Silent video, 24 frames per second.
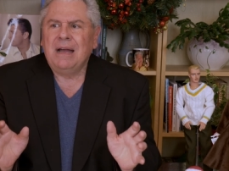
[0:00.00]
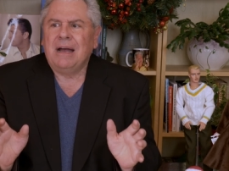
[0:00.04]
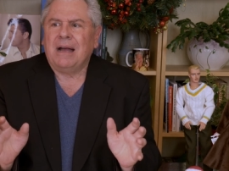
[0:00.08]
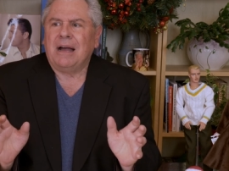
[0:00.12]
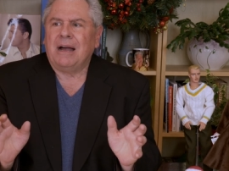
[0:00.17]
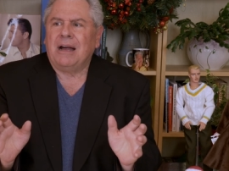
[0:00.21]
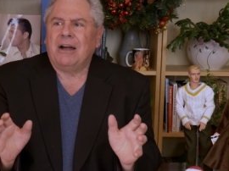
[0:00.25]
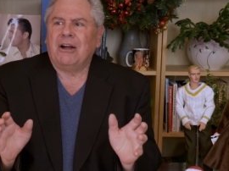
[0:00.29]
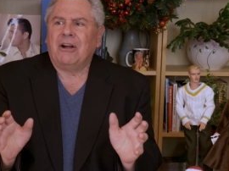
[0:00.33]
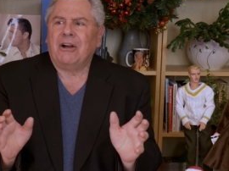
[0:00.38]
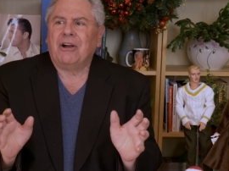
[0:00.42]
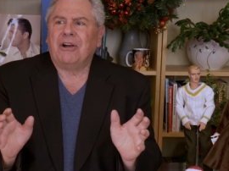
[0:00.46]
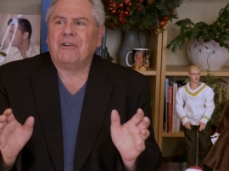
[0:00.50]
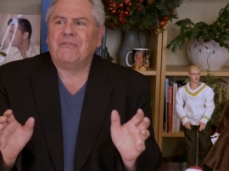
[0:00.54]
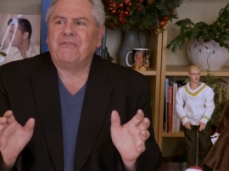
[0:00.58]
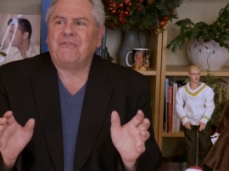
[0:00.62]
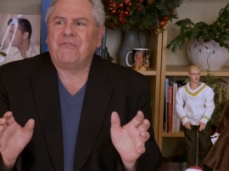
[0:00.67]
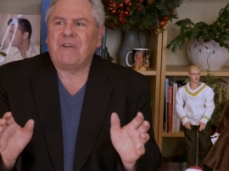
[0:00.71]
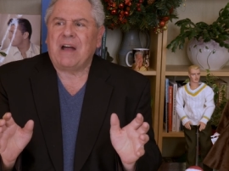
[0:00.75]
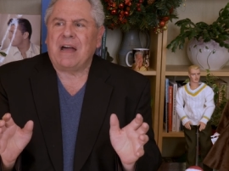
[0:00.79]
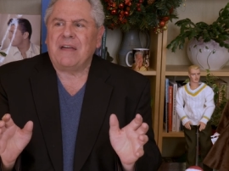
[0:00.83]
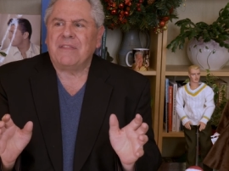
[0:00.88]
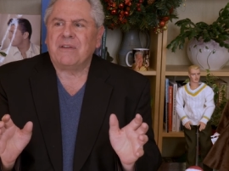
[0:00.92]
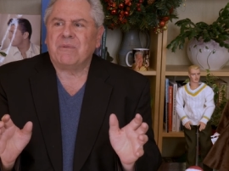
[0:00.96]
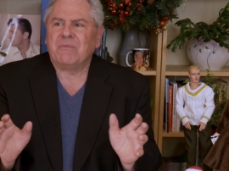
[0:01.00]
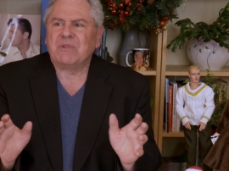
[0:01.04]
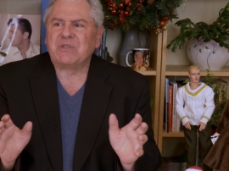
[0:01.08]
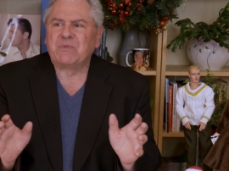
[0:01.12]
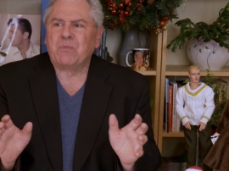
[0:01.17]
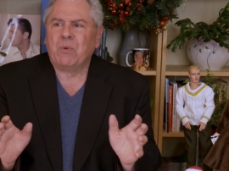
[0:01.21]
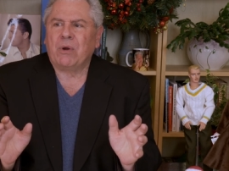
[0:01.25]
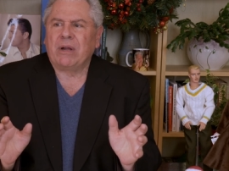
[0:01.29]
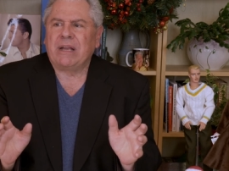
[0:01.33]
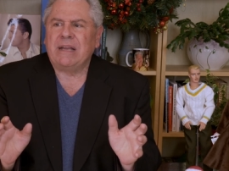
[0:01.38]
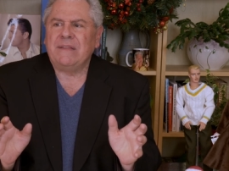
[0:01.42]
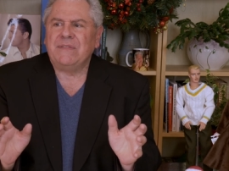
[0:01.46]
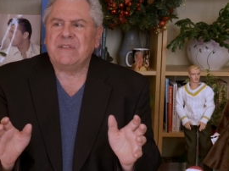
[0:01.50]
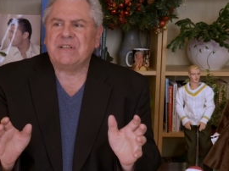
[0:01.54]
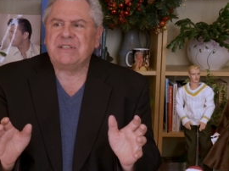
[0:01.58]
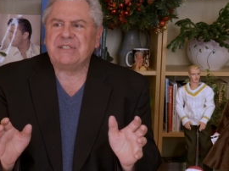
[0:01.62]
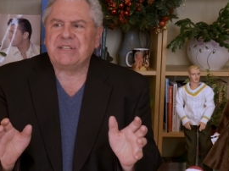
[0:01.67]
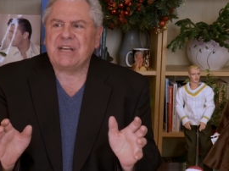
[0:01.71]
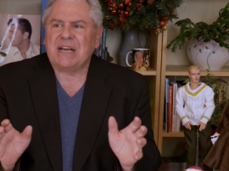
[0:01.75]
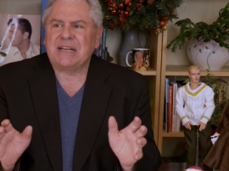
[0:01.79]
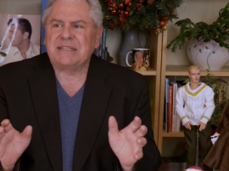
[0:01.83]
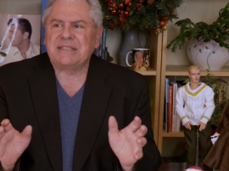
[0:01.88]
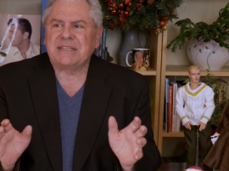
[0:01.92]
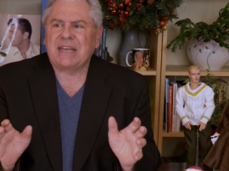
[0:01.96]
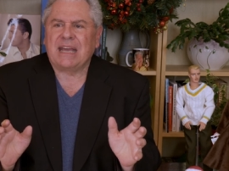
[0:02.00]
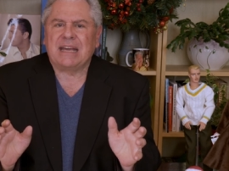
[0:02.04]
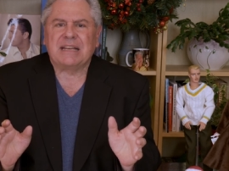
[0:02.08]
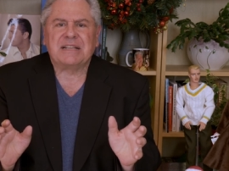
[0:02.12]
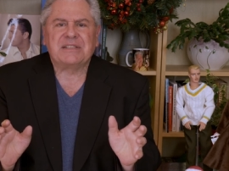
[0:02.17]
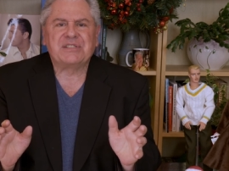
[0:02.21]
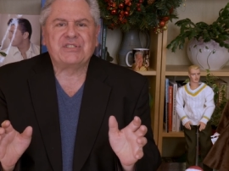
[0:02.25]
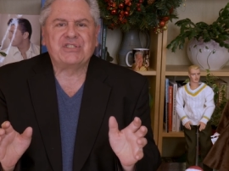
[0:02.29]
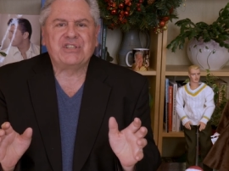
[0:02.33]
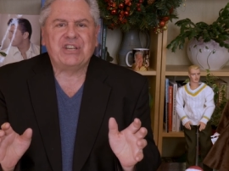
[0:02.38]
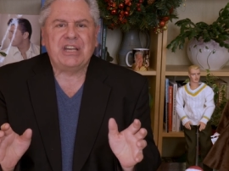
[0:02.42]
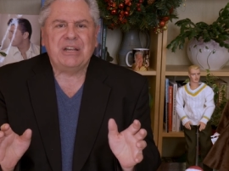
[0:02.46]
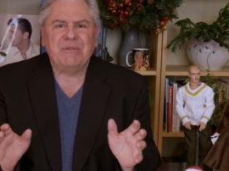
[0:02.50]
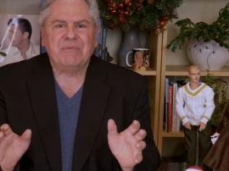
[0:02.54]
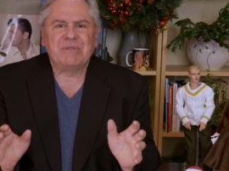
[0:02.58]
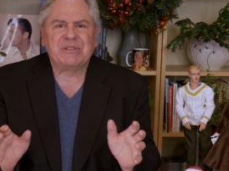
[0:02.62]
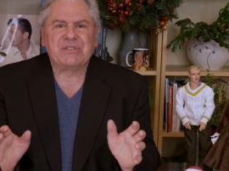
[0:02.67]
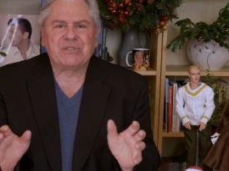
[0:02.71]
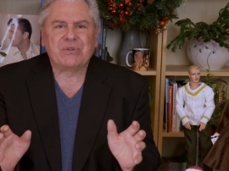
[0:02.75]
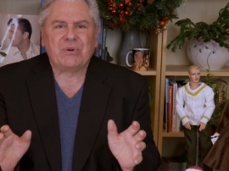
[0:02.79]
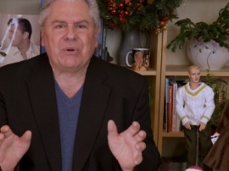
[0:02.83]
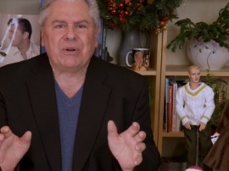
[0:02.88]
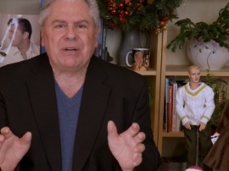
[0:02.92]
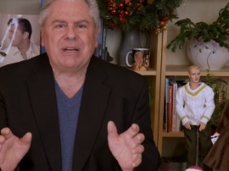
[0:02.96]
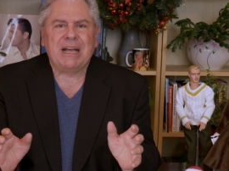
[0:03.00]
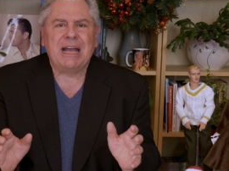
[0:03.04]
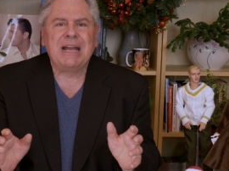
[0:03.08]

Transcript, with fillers: Uh, her father was working the desk at a ski resort,